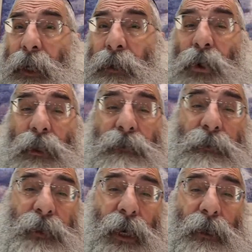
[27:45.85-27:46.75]
and all of
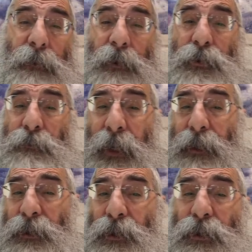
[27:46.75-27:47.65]
them talk about
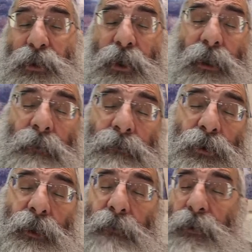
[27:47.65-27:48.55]
base sholem,
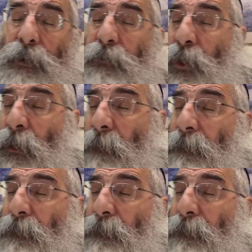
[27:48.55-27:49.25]
two levels of sholem: